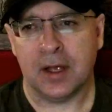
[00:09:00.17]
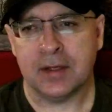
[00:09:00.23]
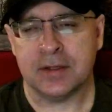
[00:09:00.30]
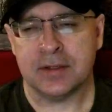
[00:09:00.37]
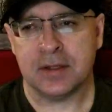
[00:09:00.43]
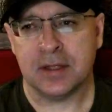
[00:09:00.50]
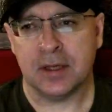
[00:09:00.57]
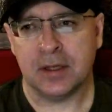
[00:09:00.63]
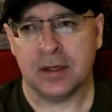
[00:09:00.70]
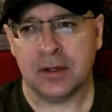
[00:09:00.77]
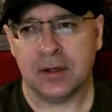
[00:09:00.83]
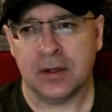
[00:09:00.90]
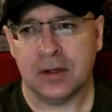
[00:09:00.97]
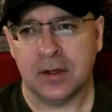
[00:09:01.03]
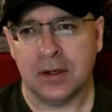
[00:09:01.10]
that
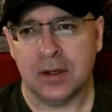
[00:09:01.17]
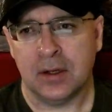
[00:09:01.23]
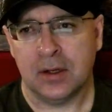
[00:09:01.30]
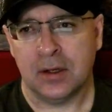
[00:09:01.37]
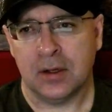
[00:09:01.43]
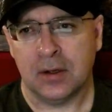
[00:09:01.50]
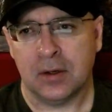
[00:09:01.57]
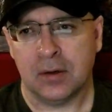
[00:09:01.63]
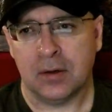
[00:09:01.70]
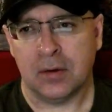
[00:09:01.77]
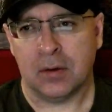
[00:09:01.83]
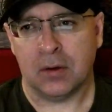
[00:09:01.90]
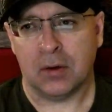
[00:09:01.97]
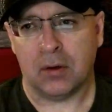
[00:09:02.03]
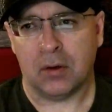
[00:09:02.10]

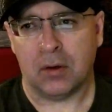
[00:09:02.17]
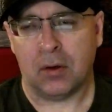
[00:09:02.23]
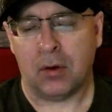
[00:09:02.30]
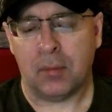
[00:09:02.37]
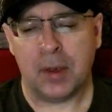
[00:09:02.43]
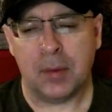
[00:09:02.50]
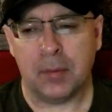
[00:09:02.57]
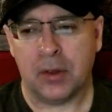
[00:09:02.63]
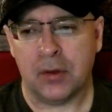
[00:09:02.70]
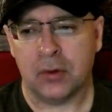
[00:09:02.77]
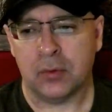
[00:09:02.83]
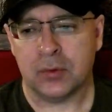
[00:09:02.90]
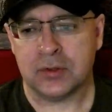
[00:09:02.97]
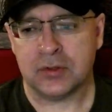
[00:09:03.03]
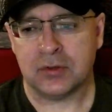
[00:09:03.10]
all my mother was
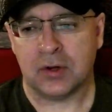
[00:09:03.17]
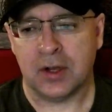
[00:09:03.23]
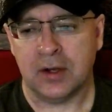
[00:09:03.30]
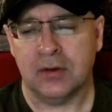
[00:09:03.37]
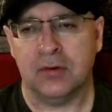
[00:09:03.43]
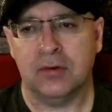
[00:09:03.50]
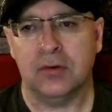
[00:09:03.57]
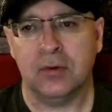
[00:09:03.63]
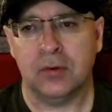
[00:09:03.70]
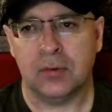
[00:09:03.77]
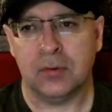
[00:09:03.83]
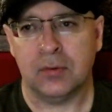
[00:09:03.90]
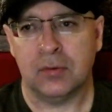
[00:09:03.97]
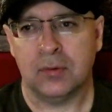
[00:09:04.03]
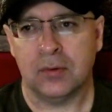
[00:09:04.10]
trying to do
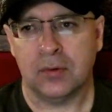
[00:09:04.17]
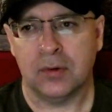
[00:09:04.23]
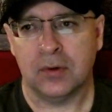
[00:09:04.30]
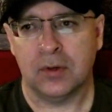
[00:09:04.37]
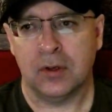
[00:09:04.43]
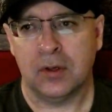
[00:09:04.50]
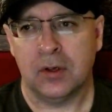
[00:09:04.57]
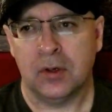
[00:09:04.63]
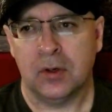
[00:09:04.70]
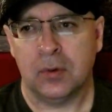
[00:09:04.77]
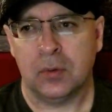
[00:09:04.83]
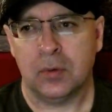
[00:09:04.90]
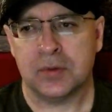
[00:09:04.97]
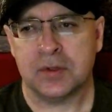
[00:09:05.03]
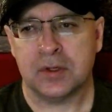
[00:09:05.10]
was
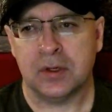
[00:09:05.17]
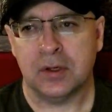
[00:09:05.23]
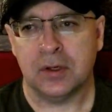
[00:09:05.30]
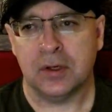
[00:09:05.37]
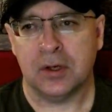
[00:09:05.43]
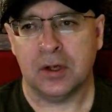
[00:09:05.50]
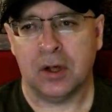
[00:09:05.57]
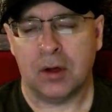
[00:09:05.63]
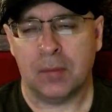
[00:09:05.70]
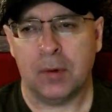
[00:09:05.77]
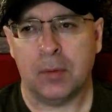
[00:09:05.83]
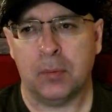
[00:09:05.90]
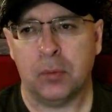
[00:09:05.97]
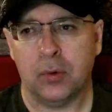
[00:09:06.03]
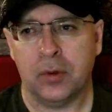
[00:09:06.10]
come up
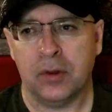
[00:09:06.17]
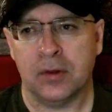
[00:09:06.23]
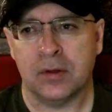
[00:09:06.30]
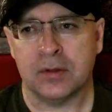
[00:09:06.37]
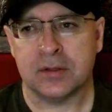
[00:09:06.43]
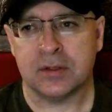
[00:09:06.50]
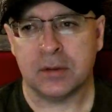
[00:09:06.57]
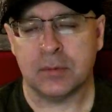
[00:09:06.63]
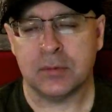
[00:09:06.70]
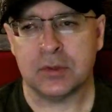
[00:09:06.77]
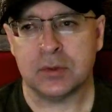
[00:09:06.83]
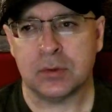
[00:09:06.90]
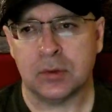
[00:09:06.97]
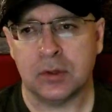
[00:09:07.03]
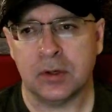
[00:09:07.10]
with some sort
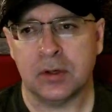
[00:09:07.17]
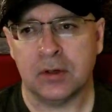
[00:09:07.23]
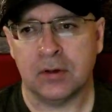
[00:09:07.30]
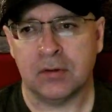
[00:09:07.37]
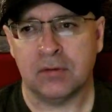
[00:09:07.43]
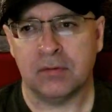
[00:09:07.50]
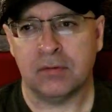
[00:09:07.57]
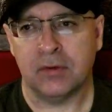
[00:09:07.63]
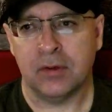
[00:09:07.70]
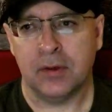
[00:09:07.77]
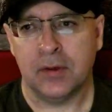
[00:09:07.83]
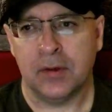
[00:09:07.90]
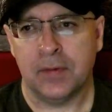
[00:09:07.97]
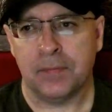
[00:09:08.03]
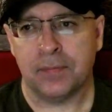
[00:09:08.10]
of
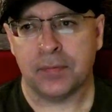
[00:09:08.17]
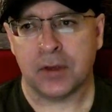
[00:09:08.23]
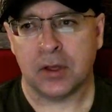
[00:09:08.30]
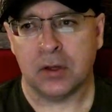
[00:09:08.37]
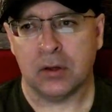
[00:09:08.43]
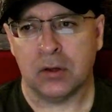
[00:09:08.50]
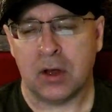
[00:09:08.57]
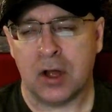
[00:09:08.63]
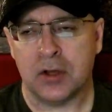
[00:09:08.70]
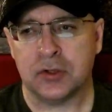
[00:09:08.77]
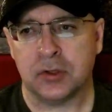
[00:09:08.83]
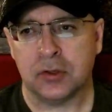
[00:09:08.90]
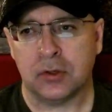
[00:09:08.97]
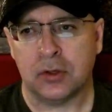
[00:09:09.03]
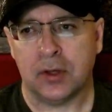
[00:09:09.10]
logical
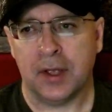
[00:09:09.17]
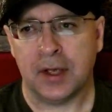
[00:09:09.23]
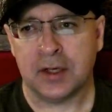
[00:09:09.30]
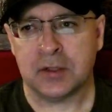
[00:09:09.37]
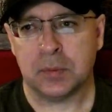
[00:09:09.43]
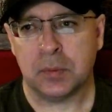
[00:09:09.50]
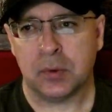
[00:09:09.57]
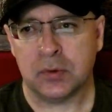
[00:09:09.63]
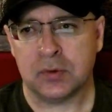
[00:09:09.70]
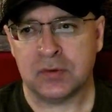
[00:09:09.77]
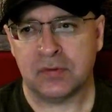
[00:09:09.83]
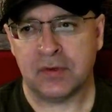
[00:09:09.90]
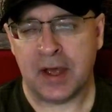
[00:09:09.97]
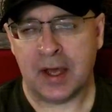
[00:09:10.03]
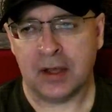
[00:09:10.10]
ex post
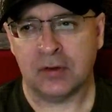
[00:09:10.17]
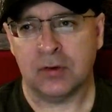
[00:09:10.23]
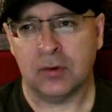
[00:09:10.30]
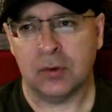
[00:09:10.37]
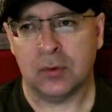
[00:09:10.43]
facto